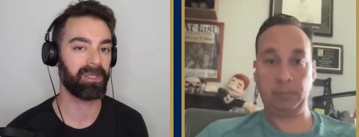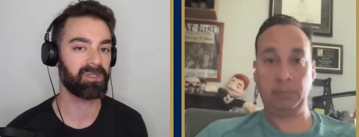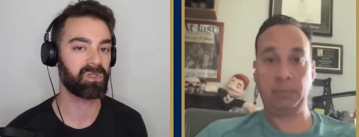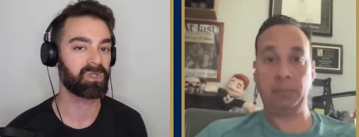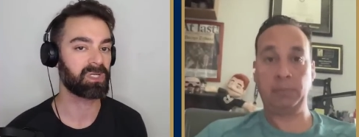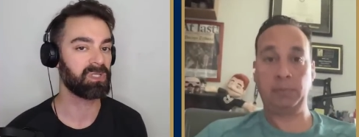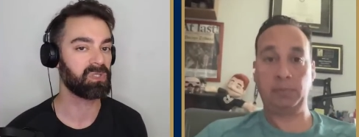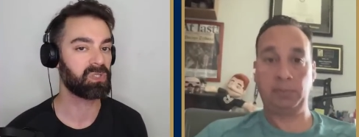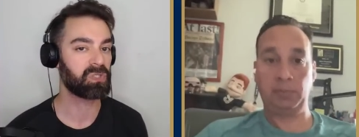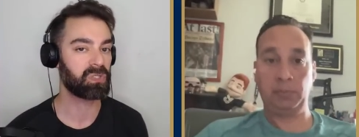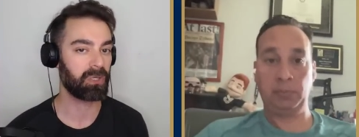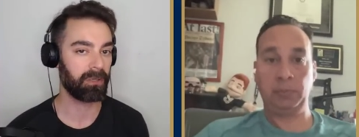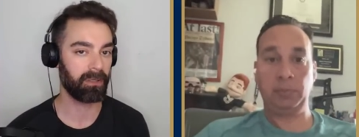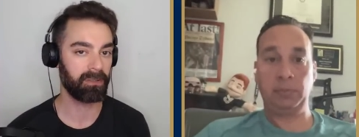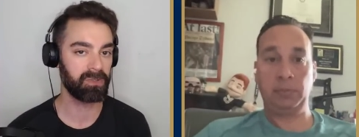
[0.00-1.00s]
Speaker 1: raises
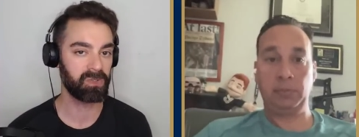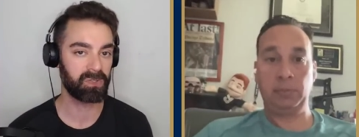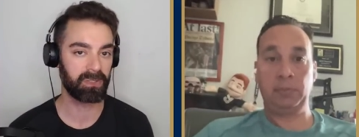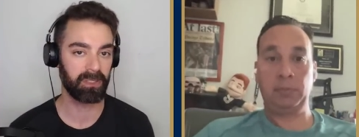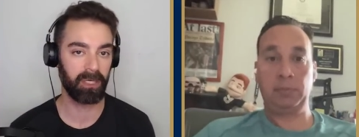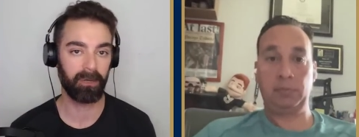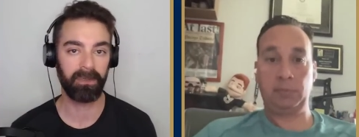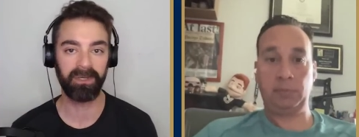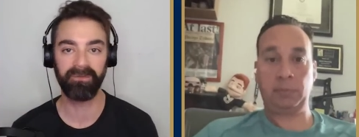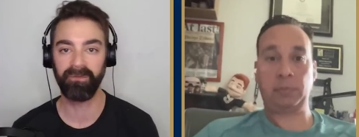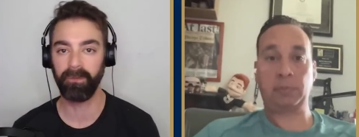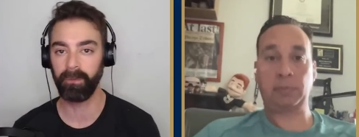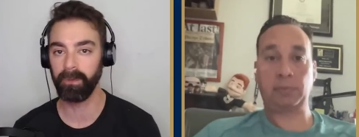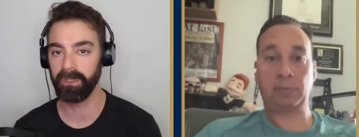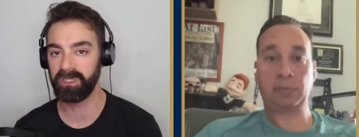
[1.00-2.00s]
concerns
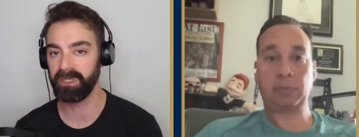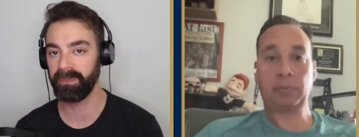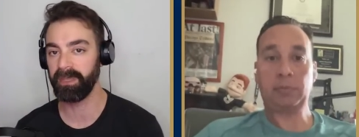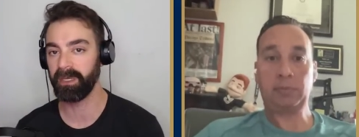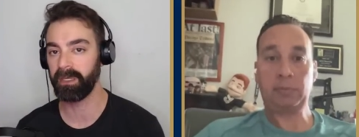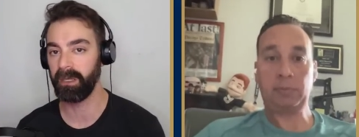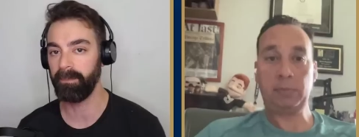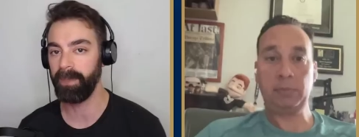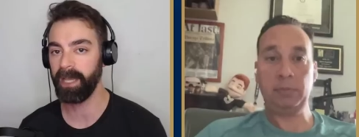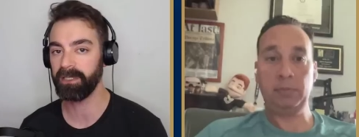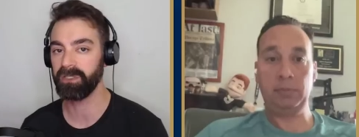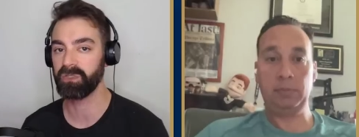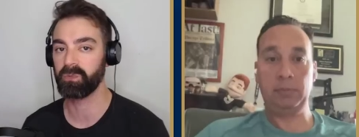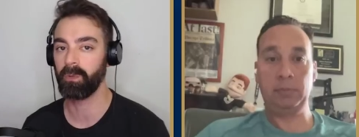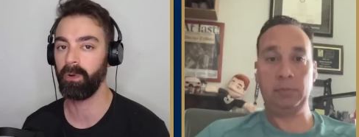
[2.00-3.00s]
going forward, something that could
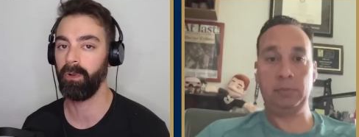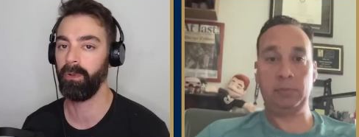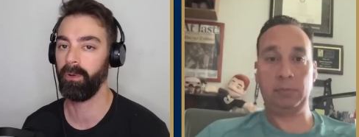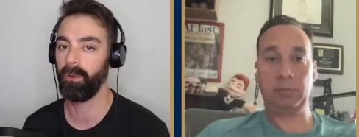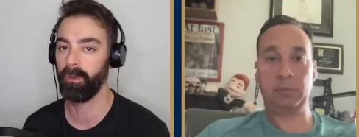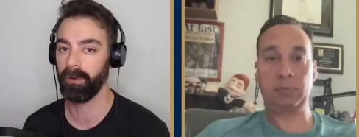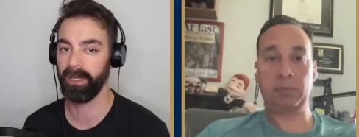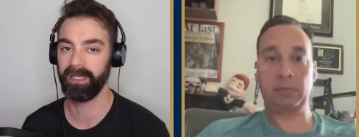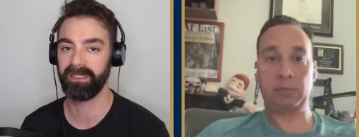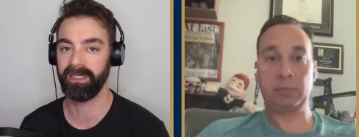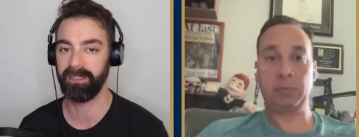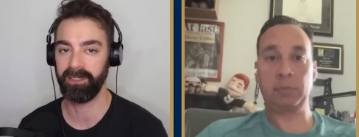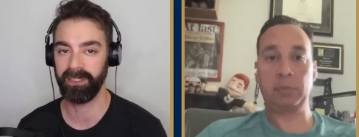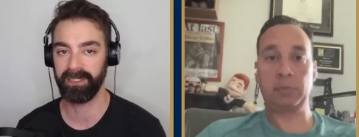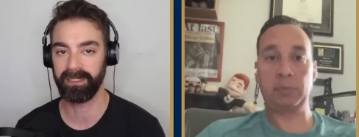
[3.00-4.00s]
impact his role, or
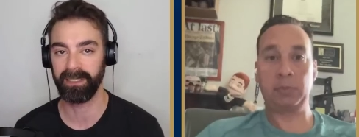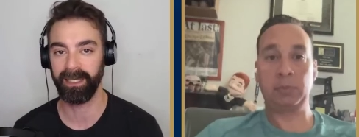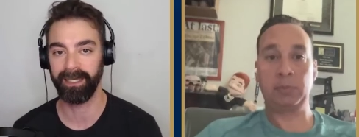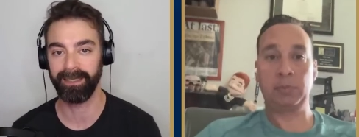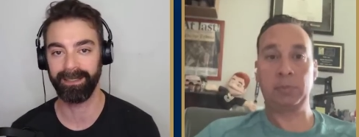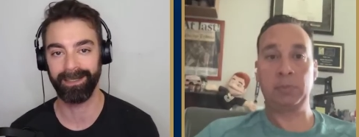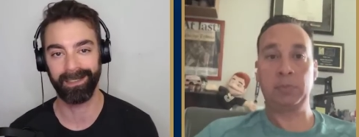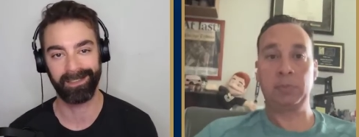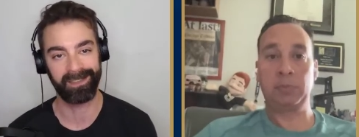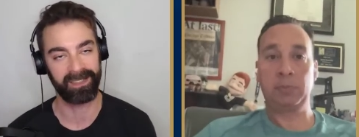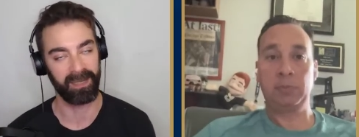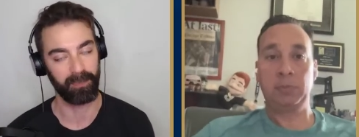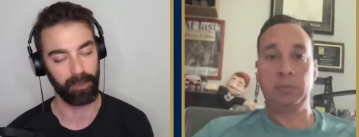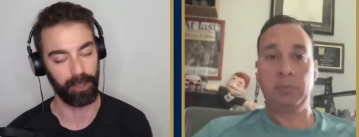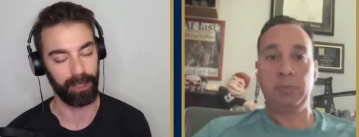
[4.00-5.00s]
is it just like
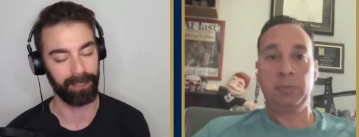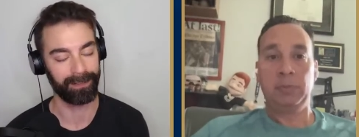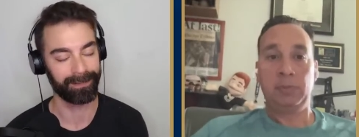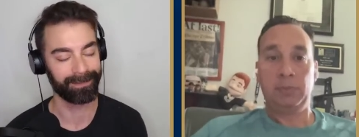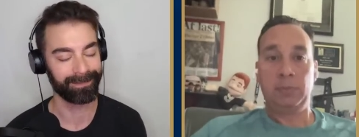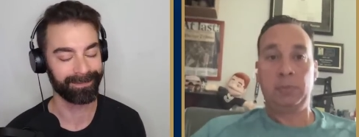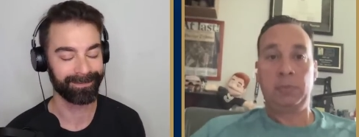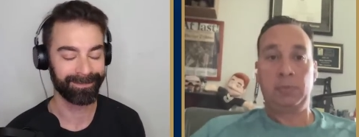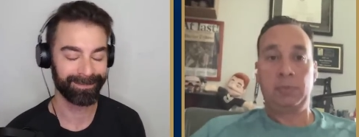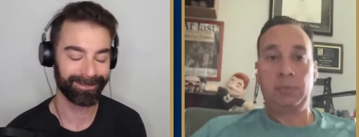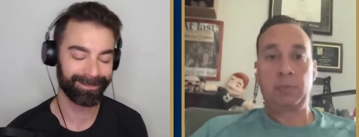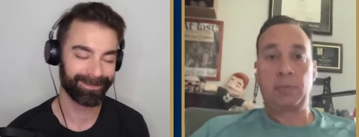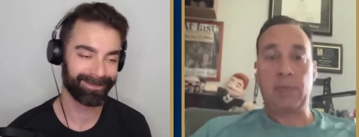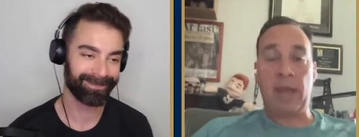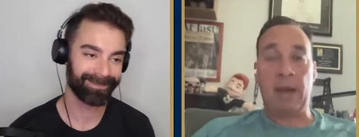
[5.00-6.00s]
it's summer league?
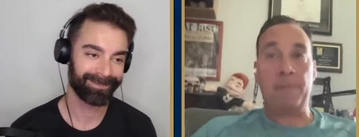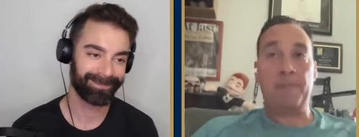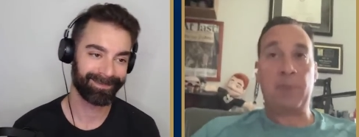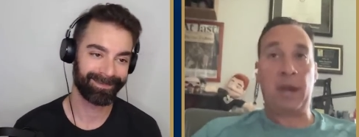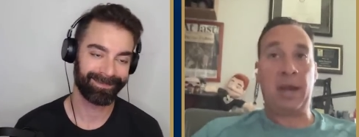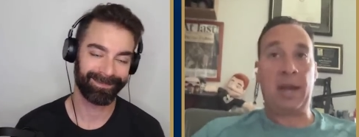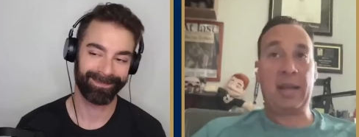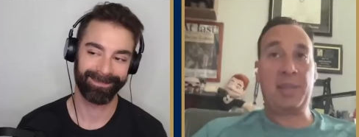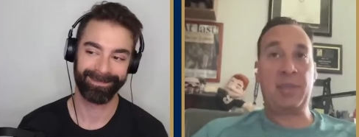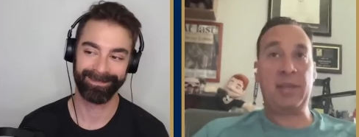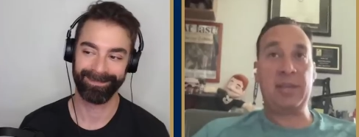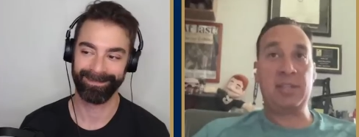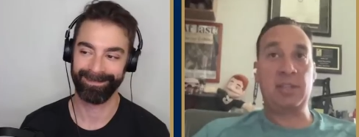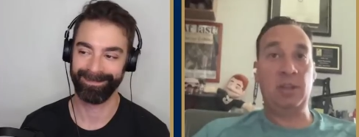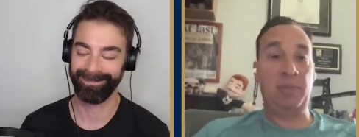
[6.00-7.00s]
Speaker 2: Yeah, I
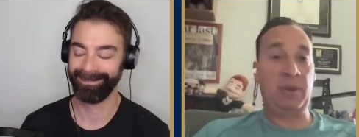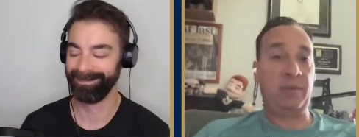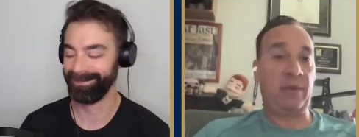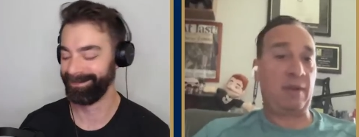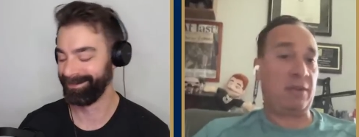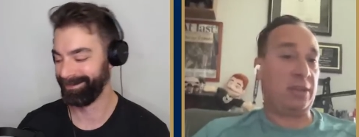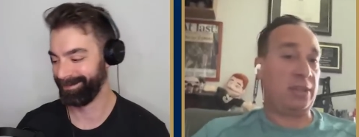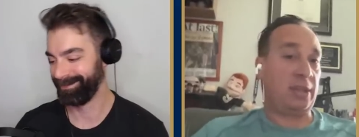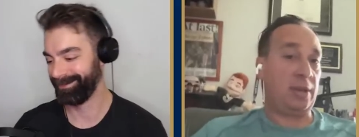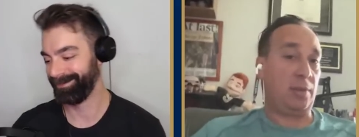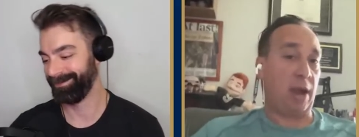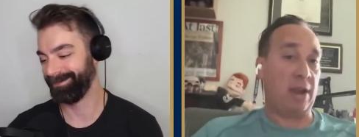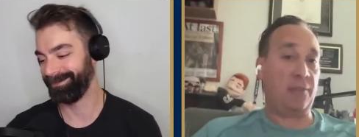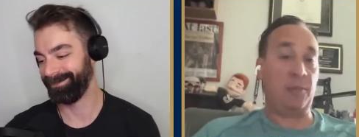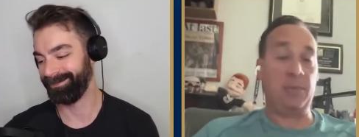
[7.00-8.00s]
think it's a little bit of everything,
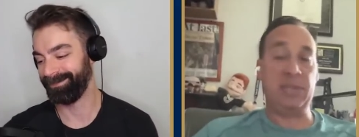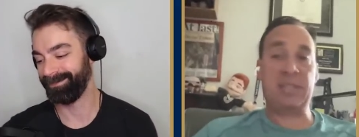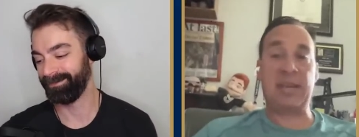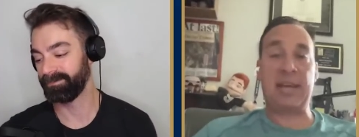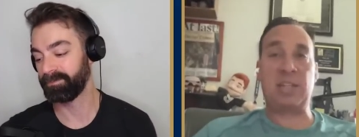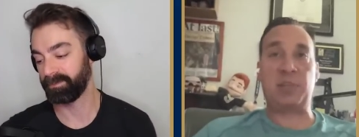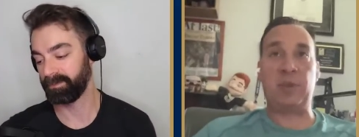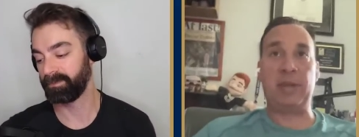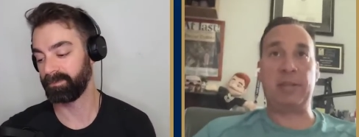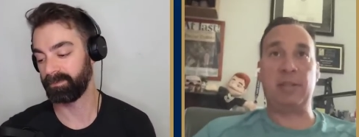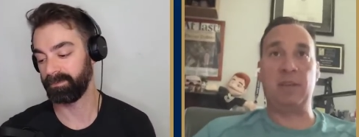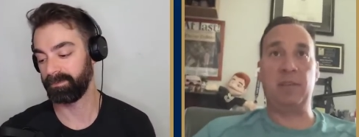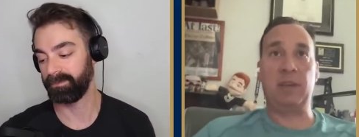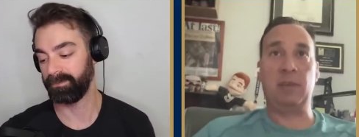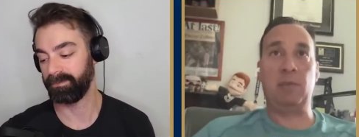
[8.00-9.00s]
right? From this aspect
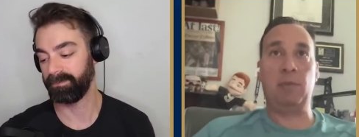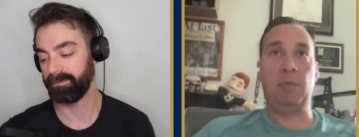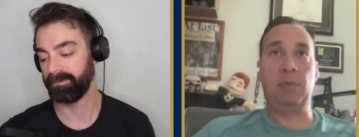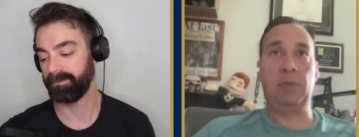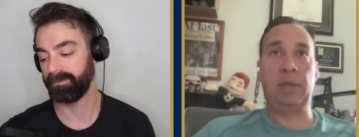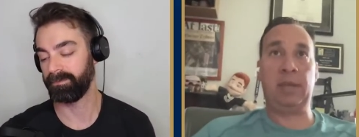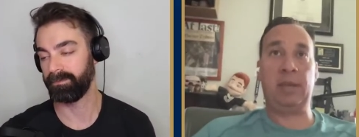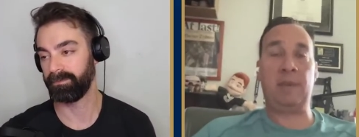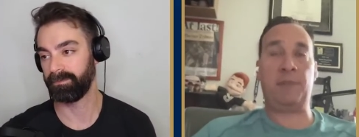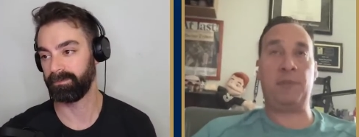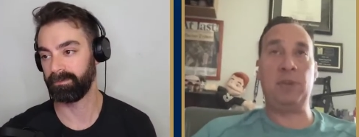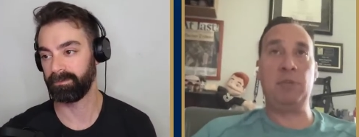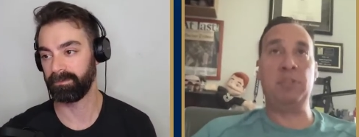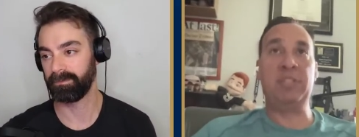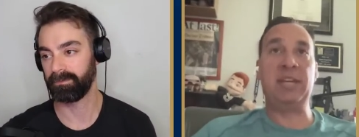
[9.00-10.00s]
of it, if
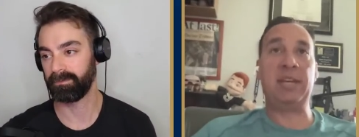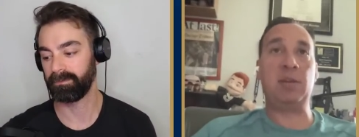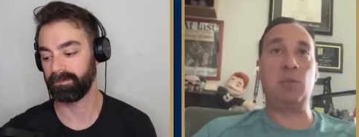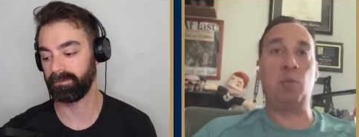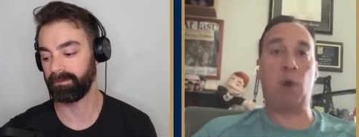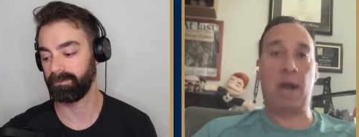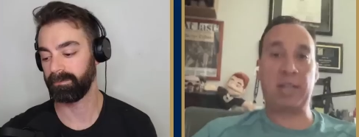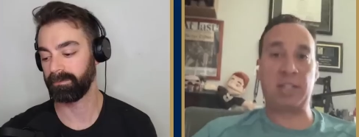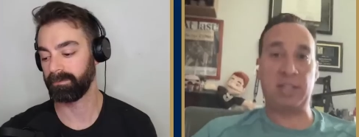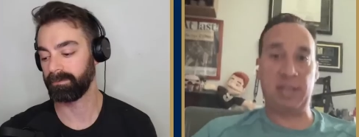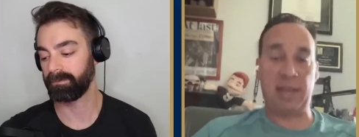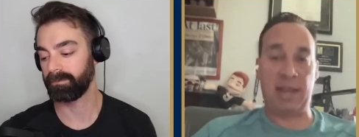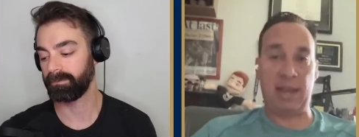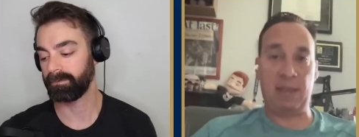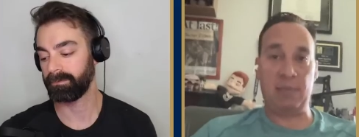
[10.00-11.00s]
you didn't watch the
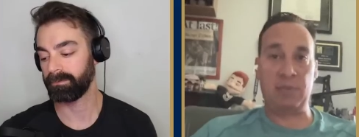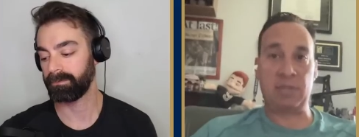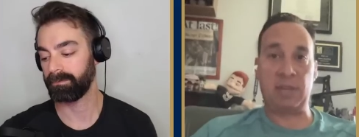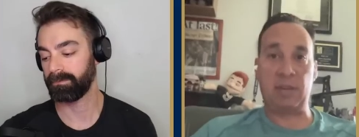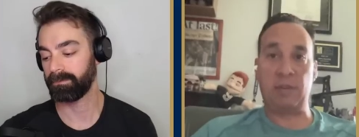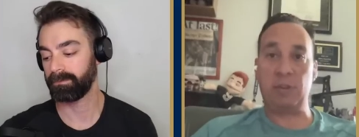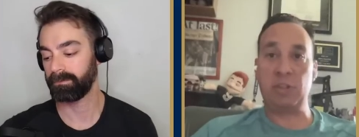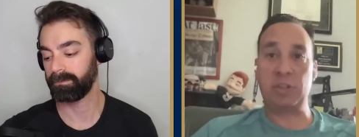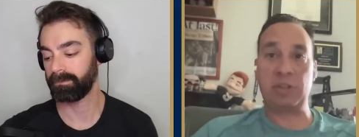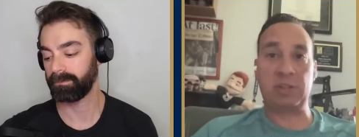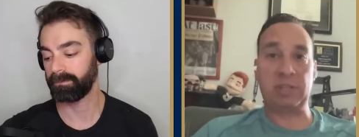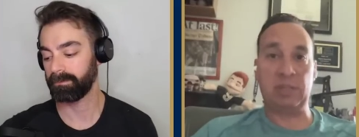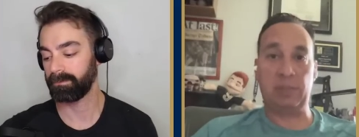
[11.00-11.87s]
games and you just look at